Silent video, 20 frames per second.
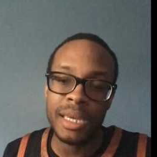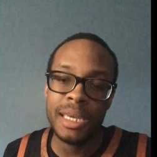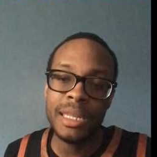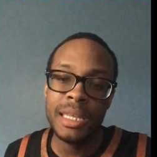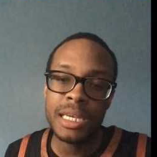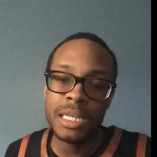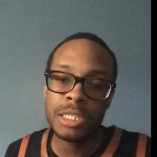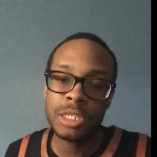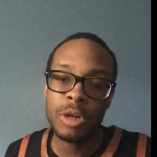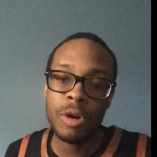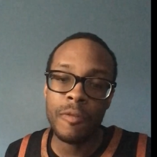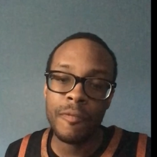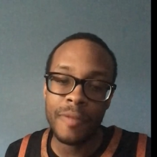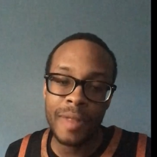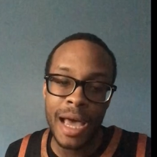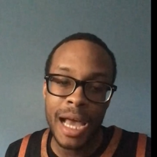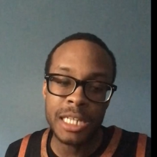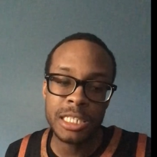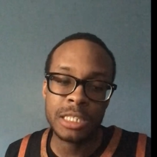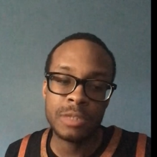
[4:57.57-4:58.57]
did show
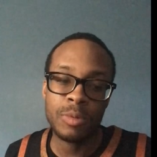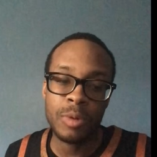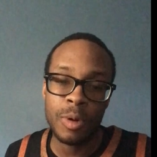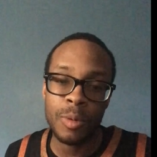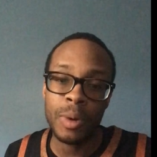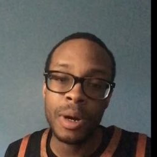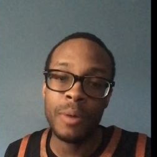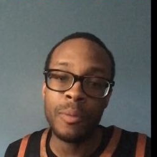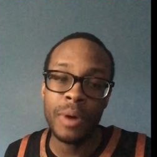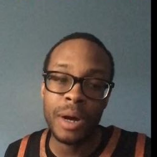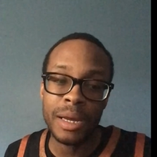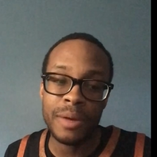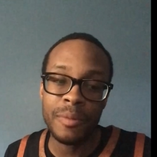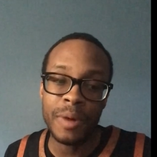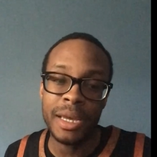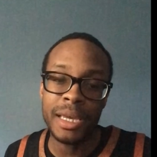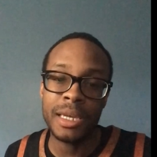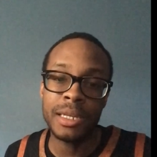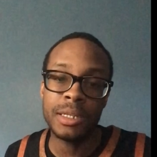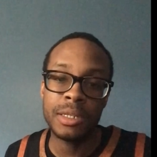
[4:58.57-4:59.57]
flashes what
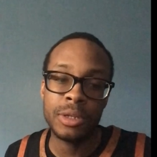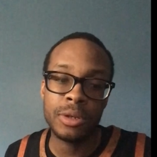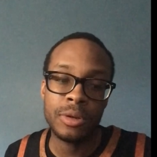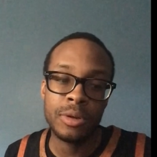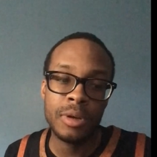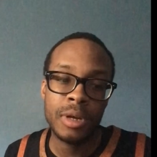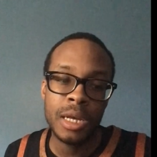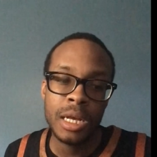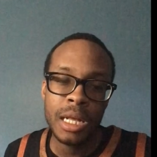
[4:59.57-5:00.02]
he can do.